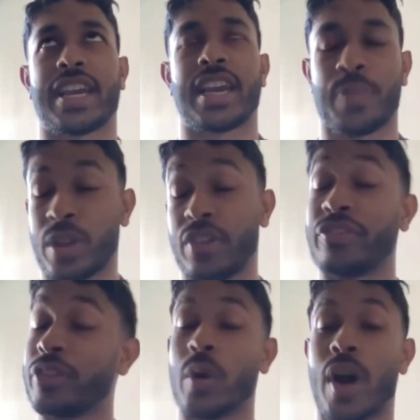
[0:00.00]
couple of
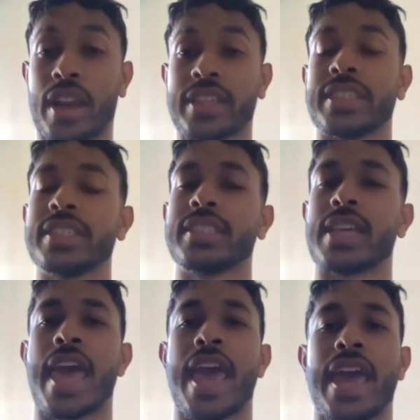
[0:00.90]
Flow artists,
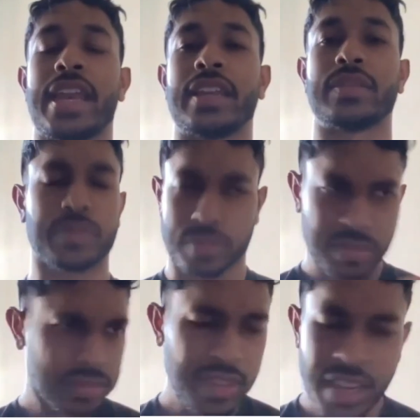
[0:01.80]
and
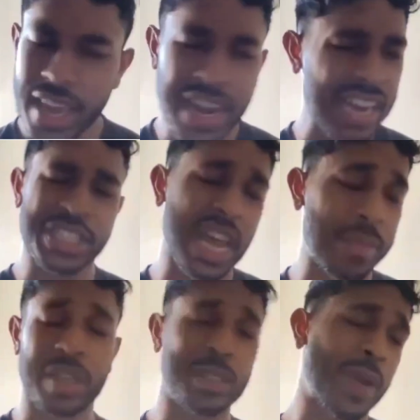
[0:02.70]
actually
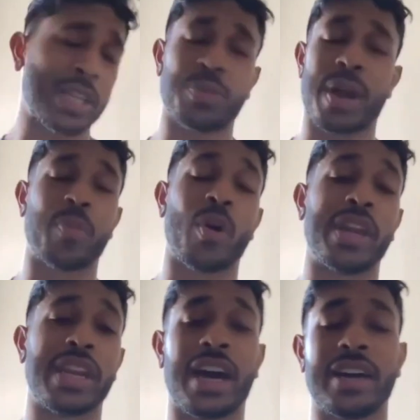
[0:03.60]
that brings back to my
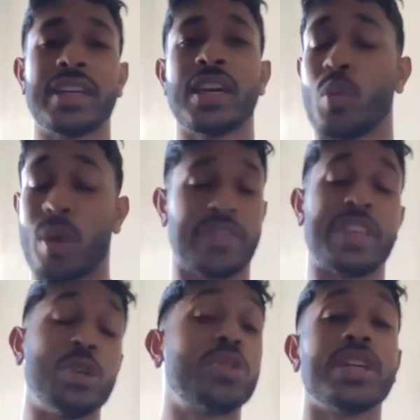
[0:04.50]
point. One of the
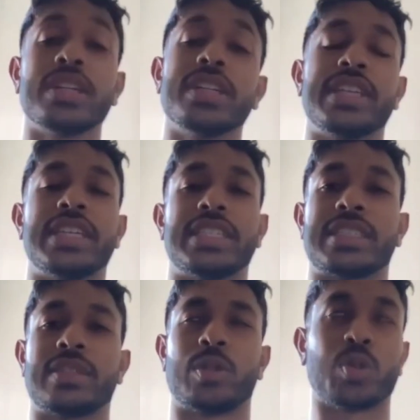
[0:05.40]
utilities,
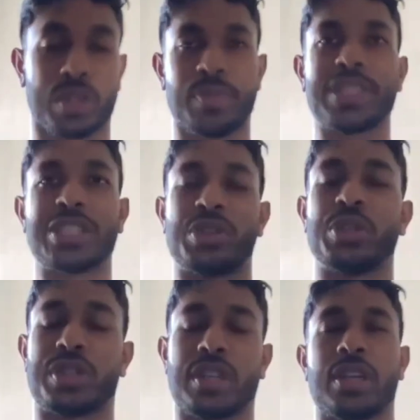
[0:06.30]
which was a mystery
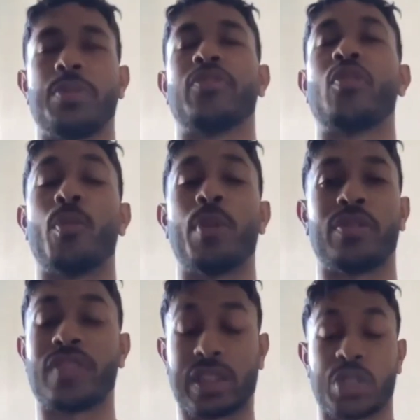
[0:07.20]
utility before, but
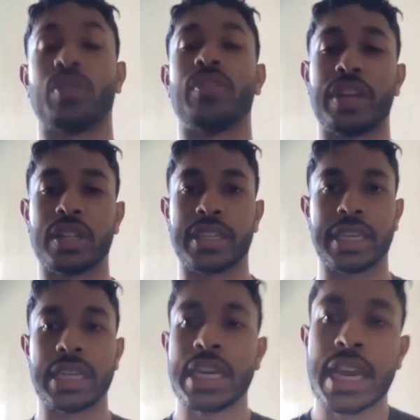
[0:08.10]
we've actually revealed
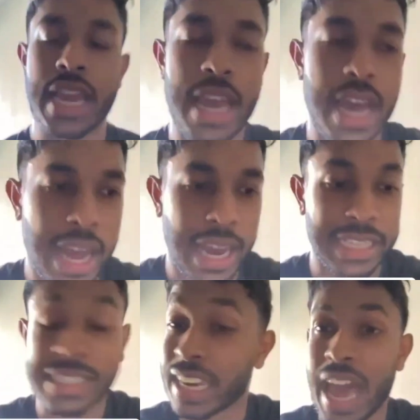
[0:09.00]
it,
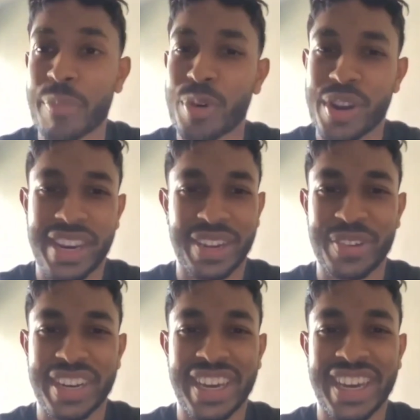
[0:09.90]
is collaborating
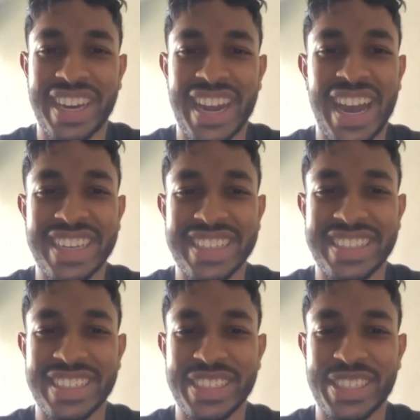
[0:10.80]
with
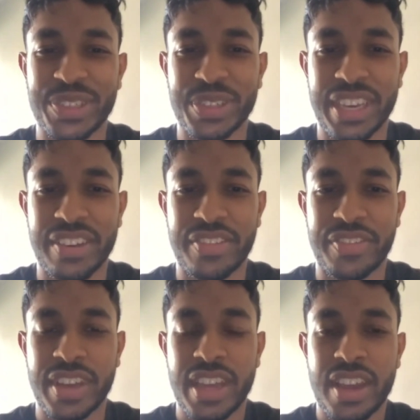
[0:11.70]
artists to
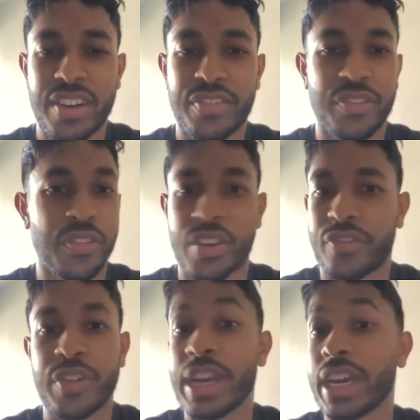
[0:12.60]
give a
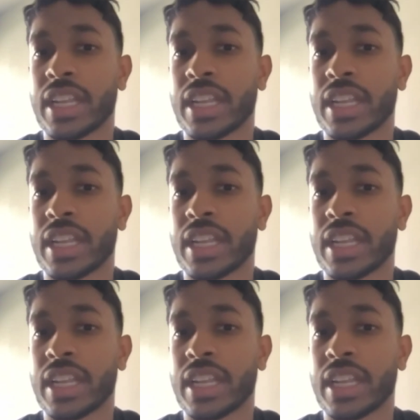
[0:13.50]
free to